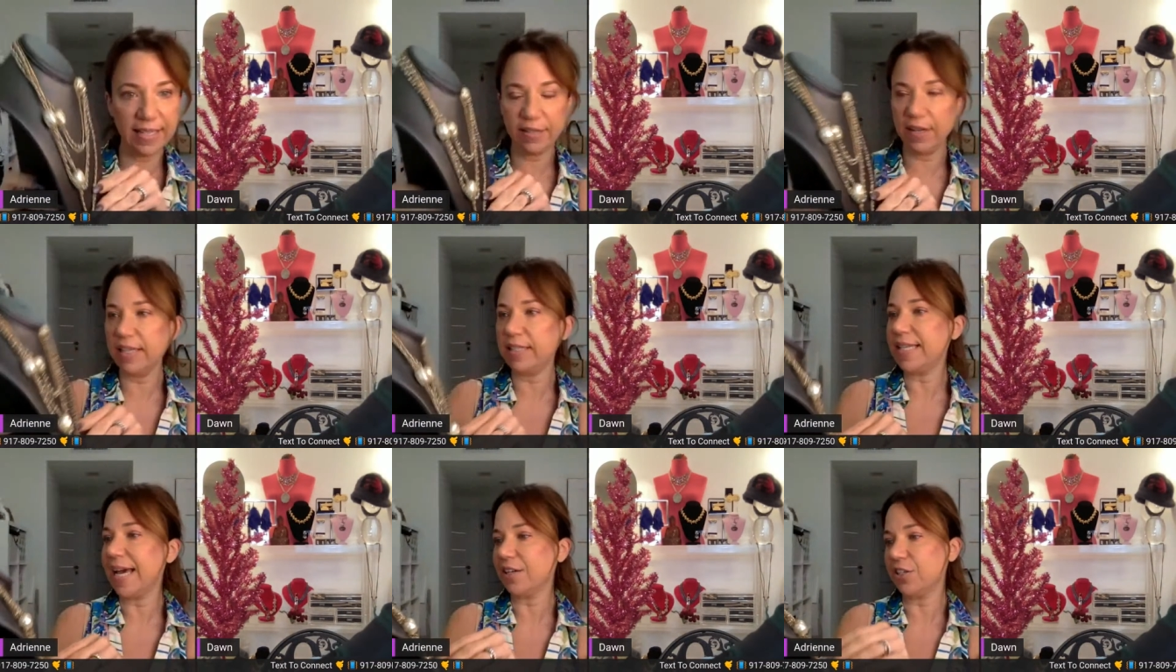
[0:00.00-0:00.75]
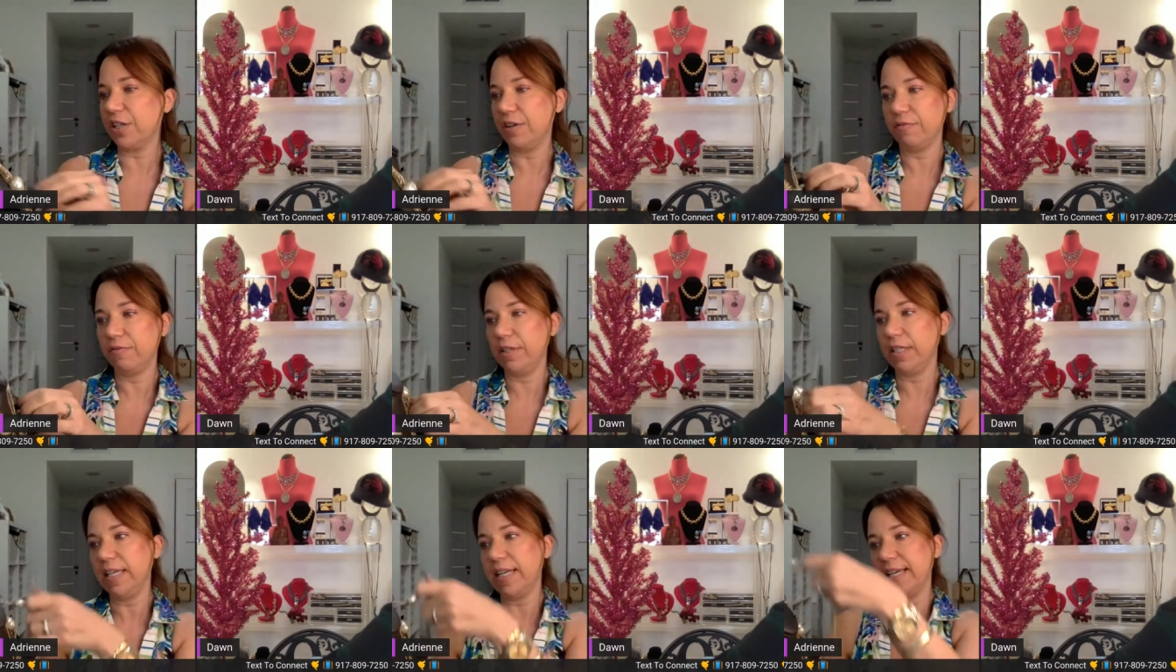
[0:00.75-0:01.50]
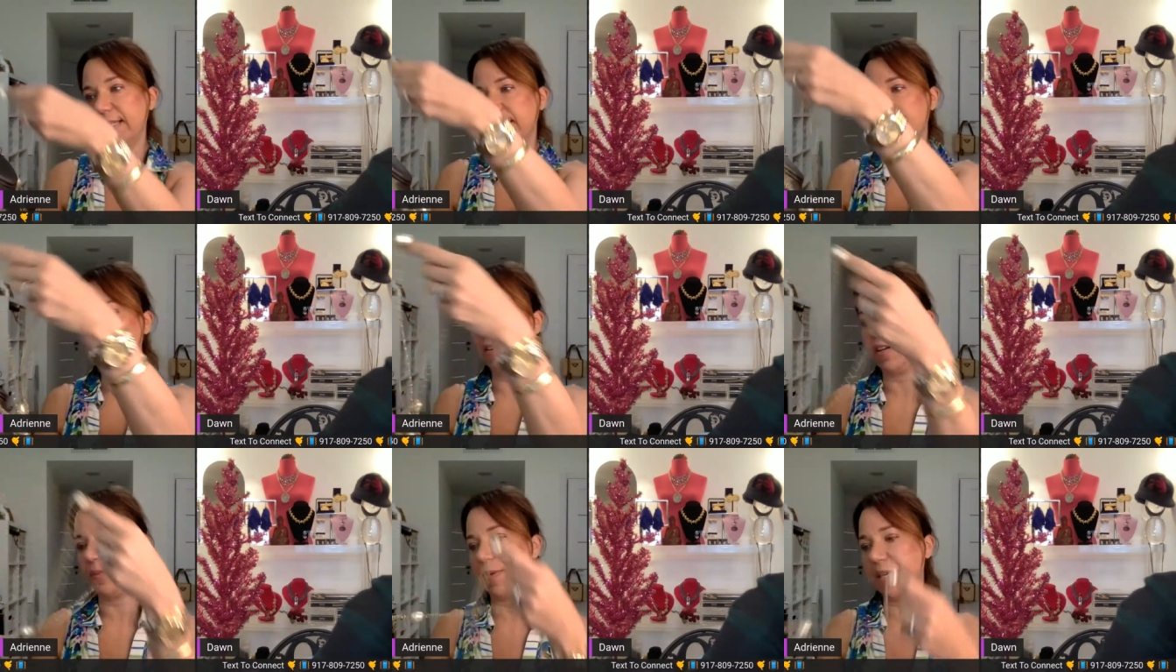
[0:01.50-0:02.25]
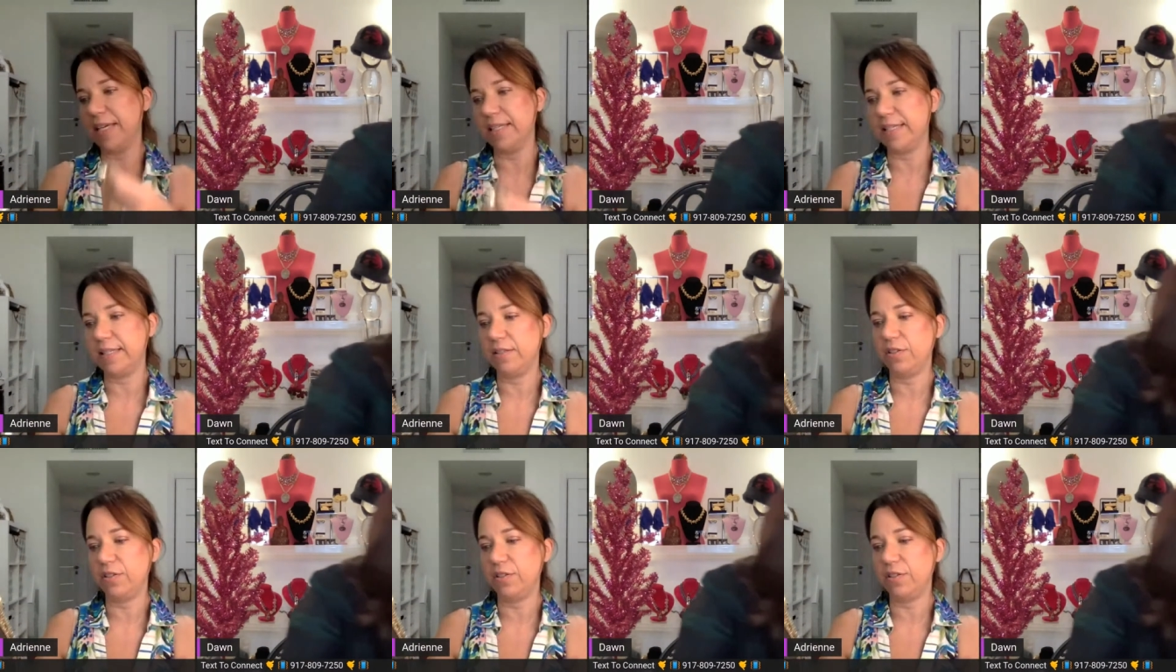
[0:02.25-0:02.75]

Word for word: It's it's actually a really nice layering piece.